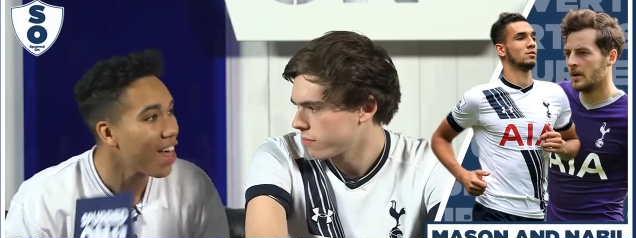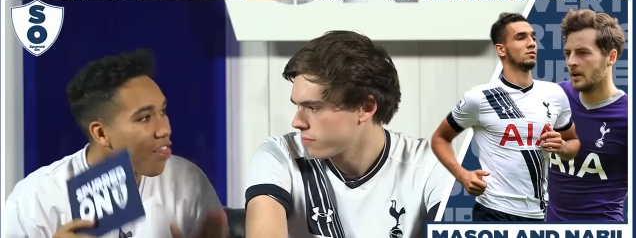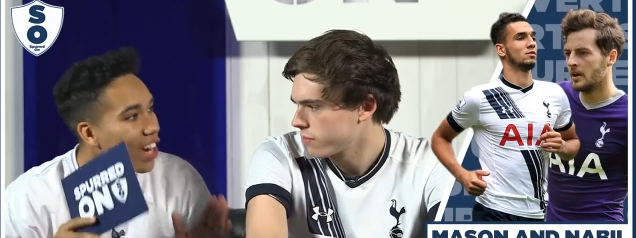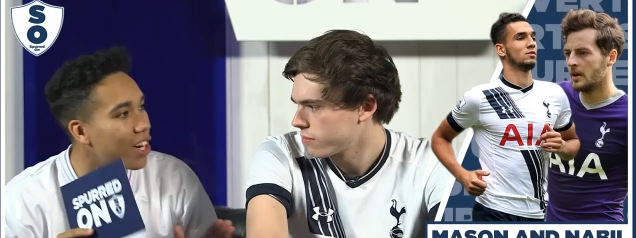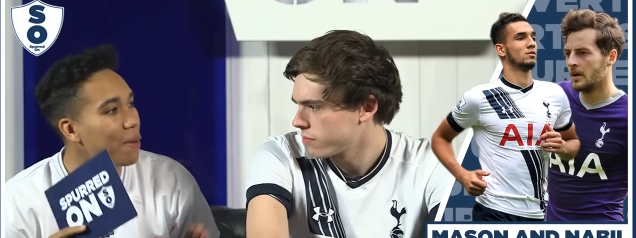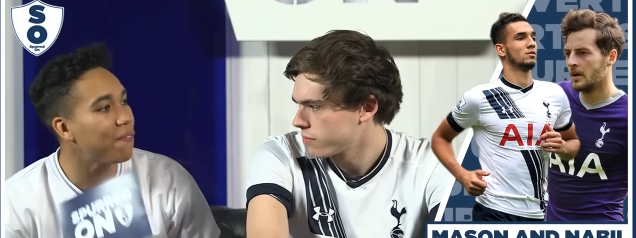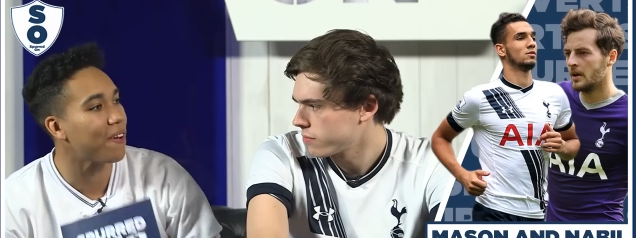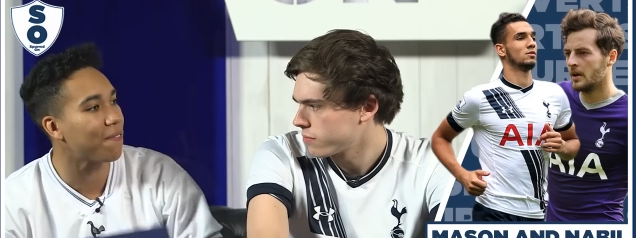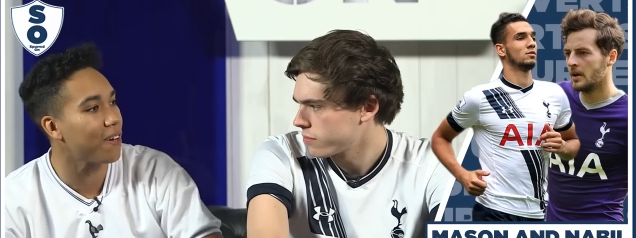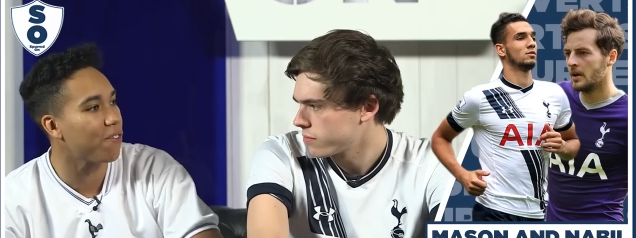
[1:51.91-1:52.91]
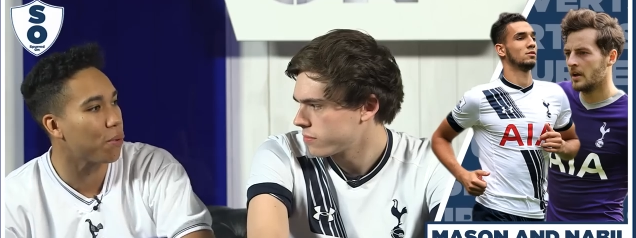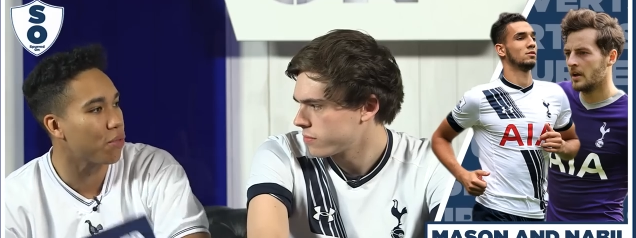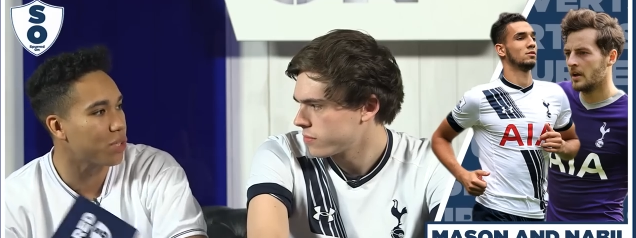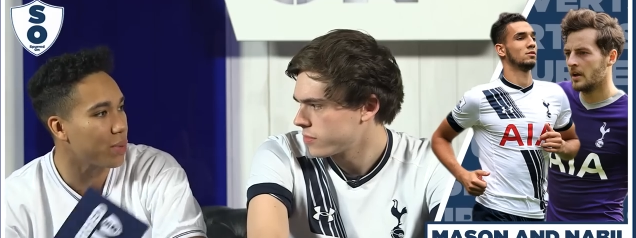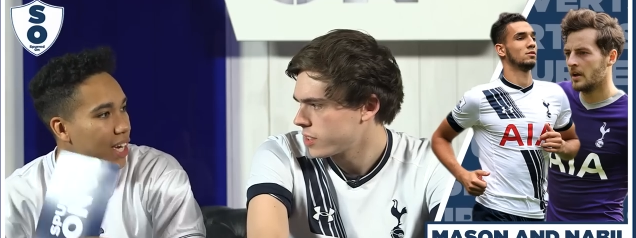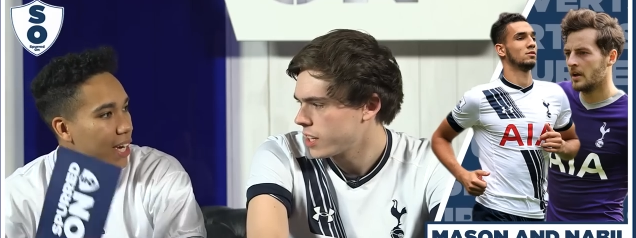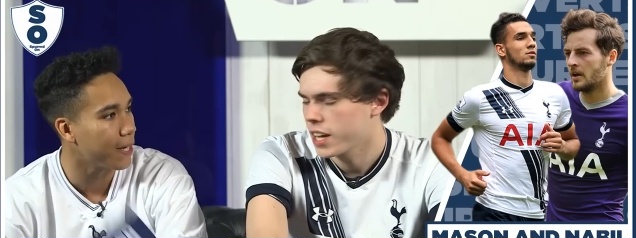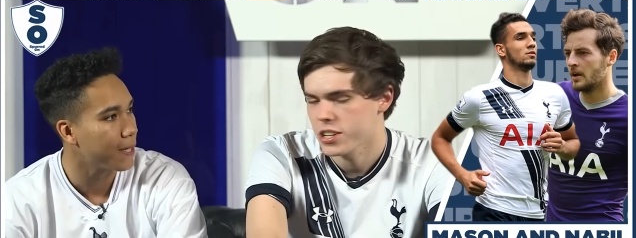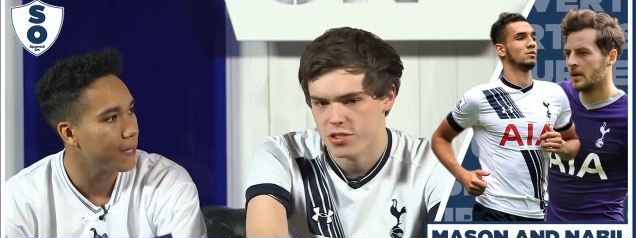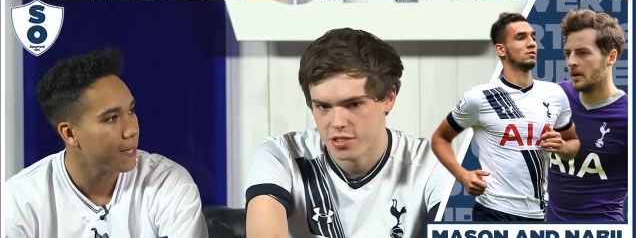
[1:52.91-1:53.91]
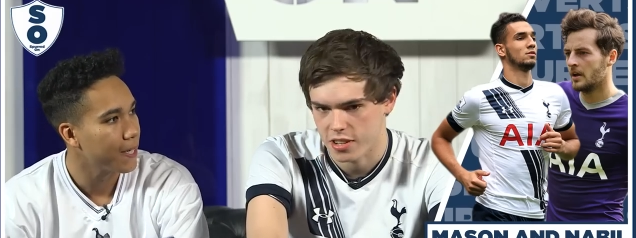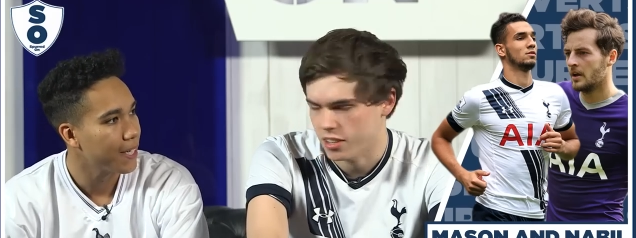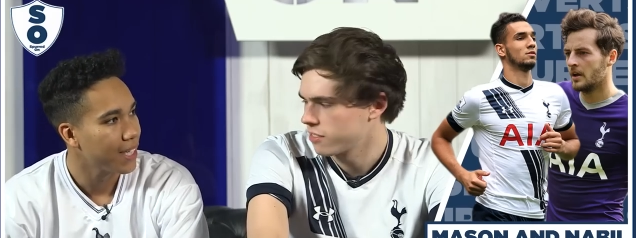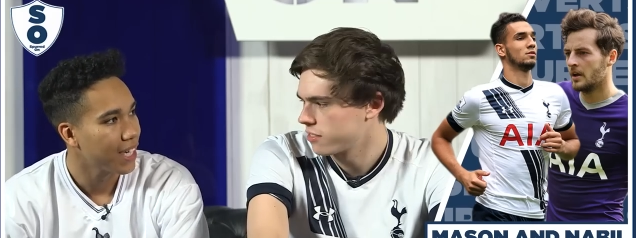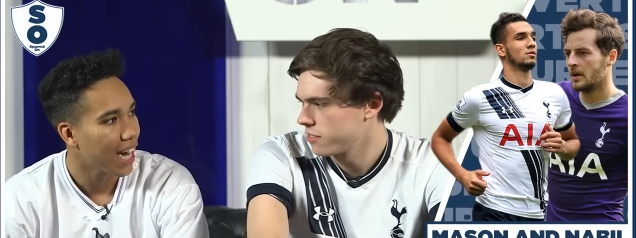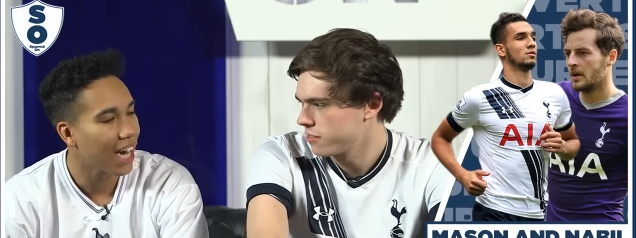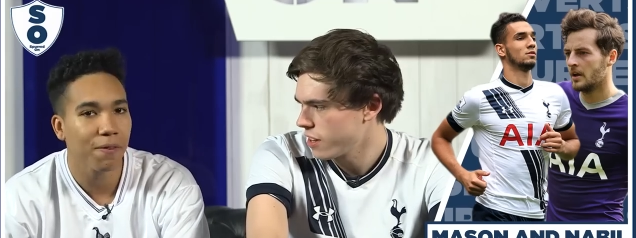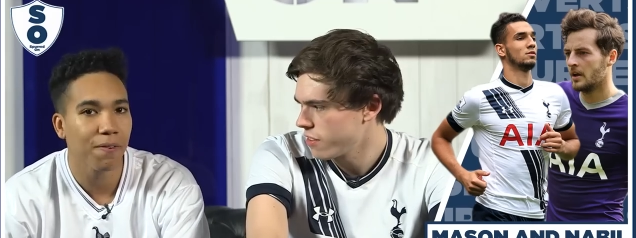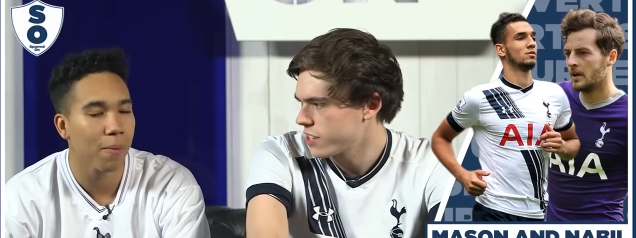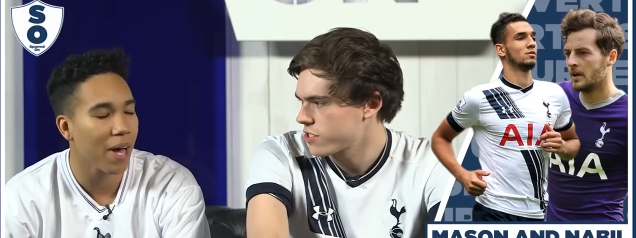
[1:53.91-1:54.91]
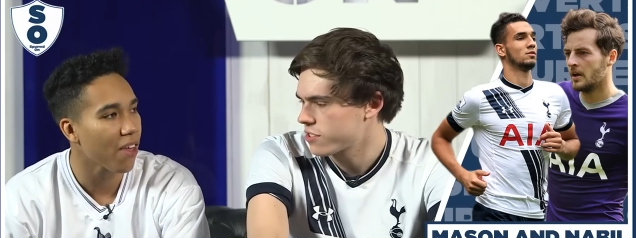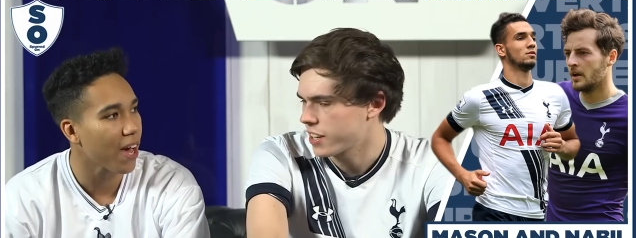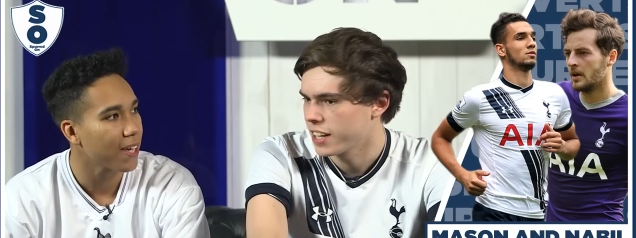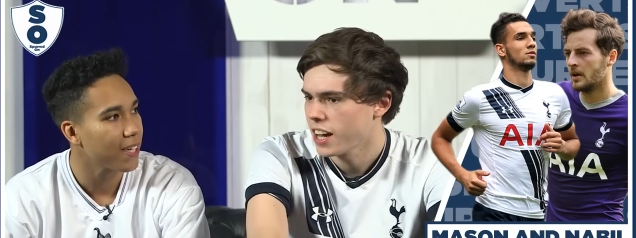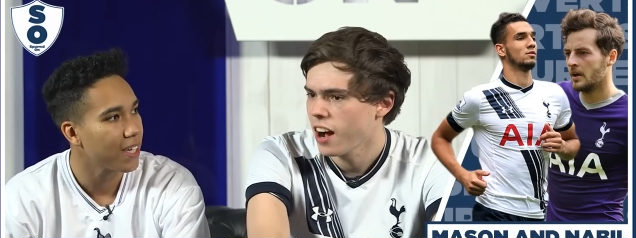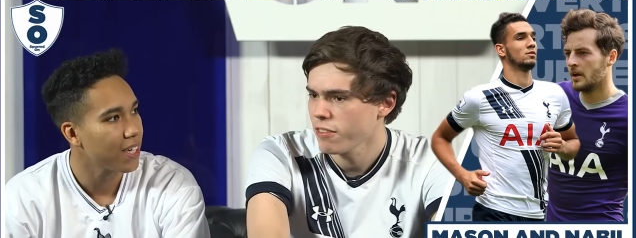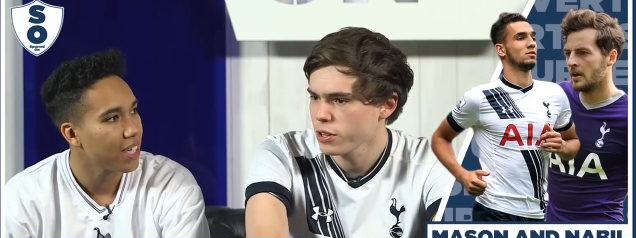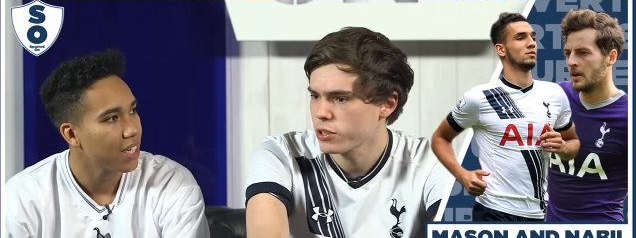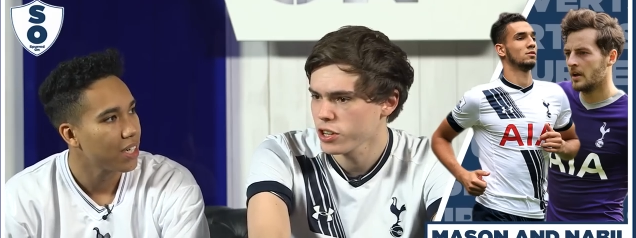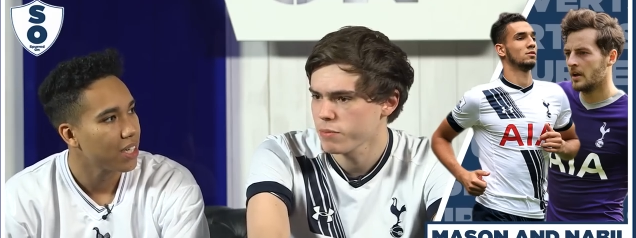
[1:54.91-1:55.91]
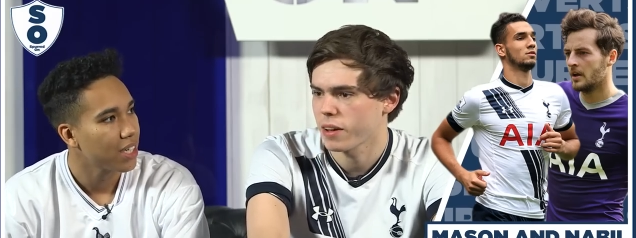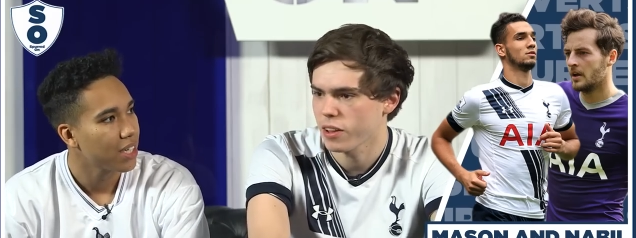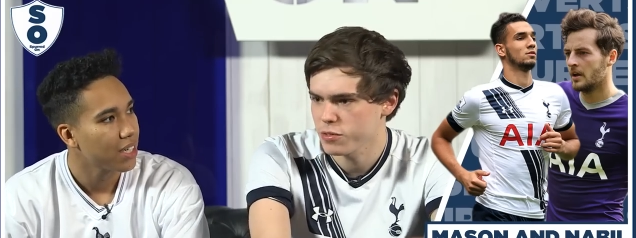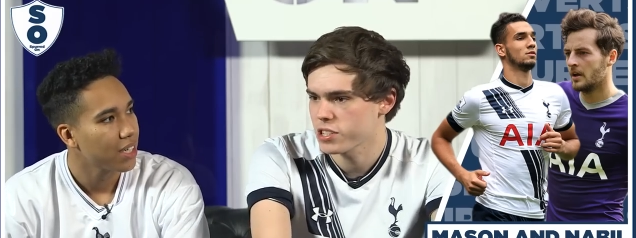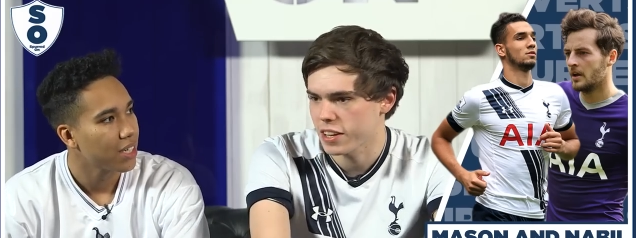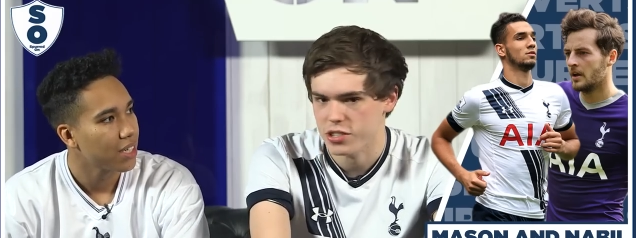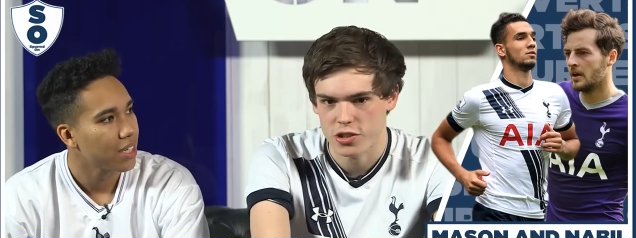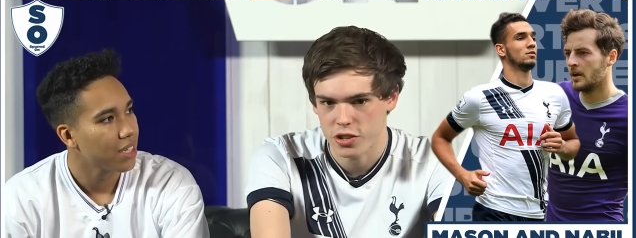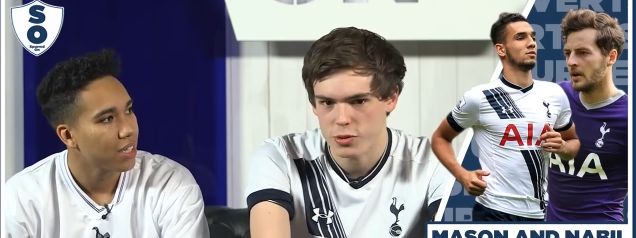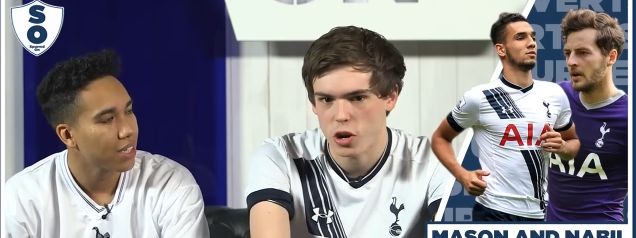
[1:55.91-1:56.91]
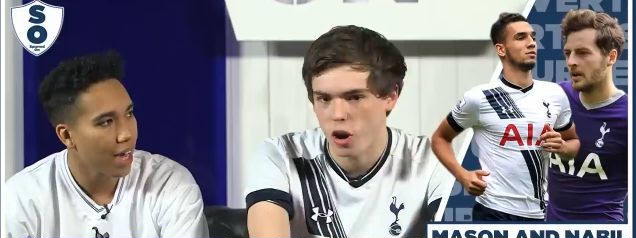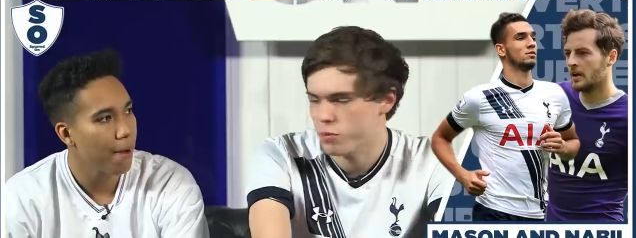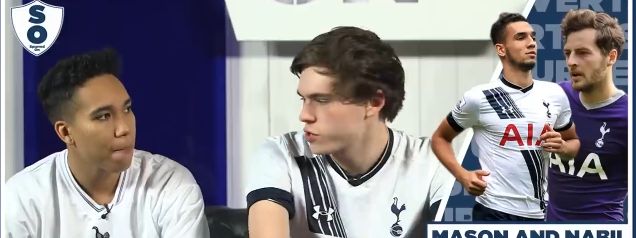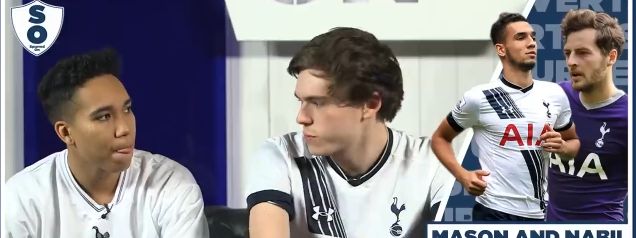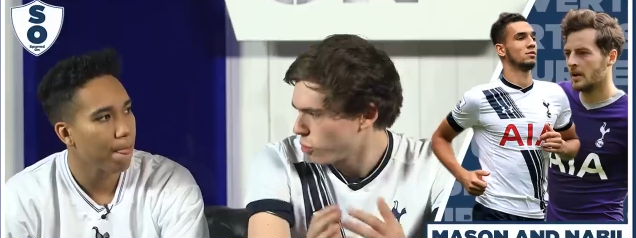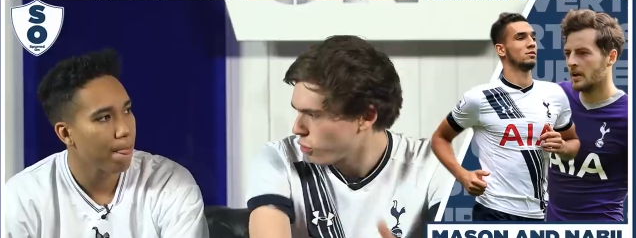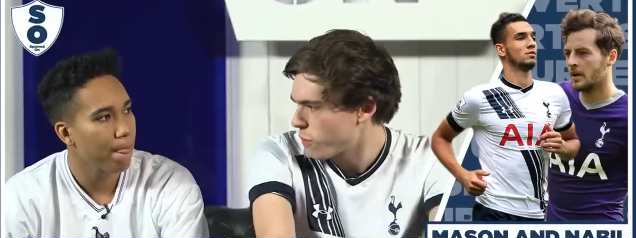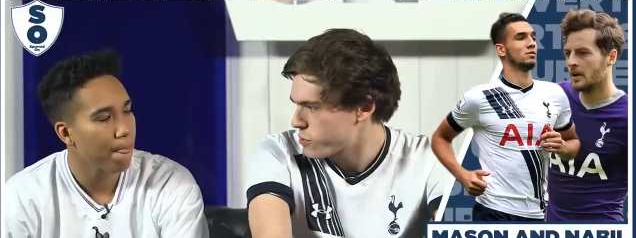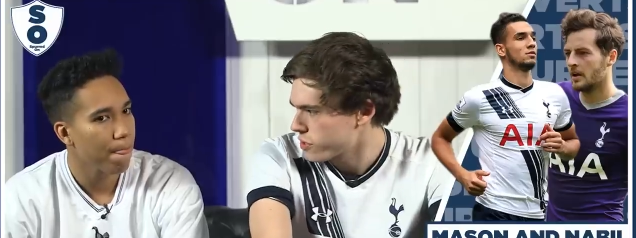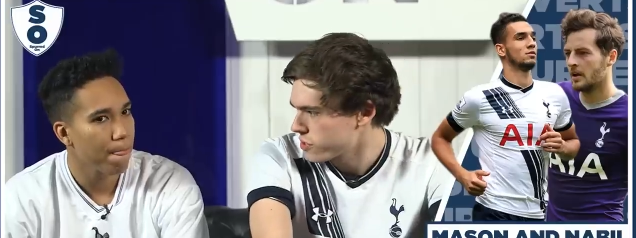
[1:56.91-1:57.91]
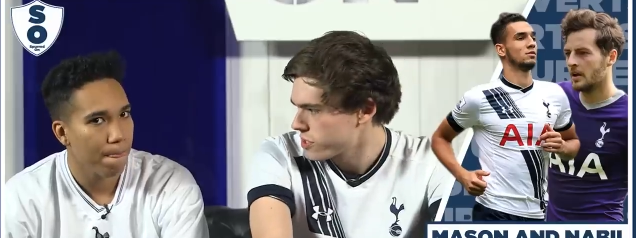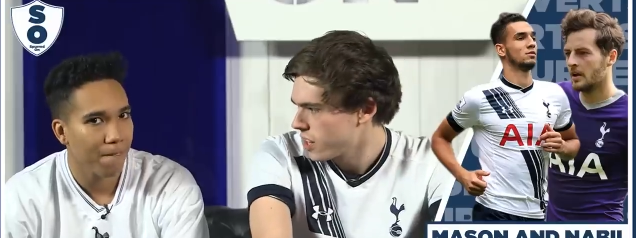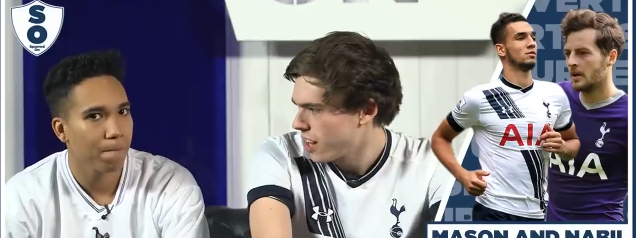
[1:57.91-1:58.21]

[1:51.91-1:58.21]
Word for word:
Speaker 1: they're going to be fit for Liverpool this weekend. Interesting. How do you feel about that?
Speaker 2: I feel good about that. Obviously that's good. We've got yep. options, more options.